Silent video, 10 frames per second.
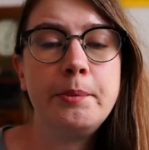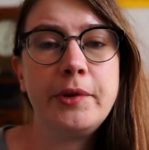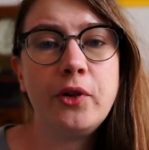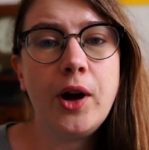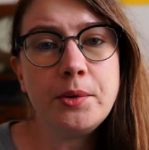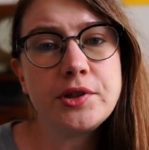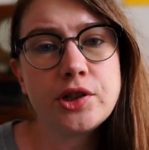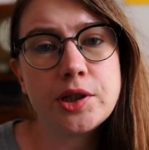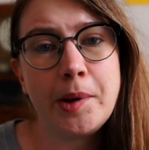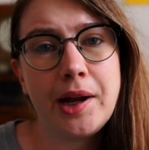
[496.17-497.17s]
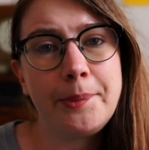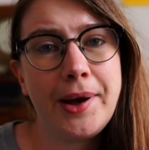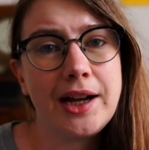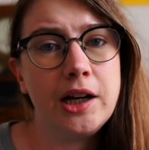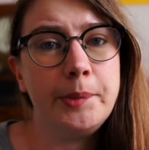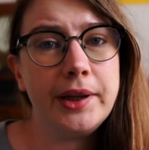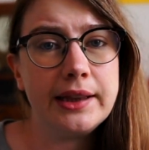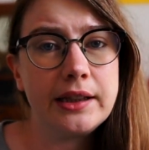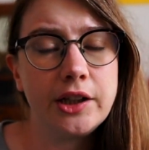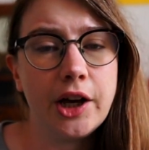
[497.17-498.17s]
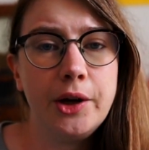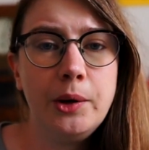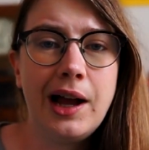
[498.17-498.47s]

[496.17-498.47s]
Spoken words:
Before I was just about to pack up and go,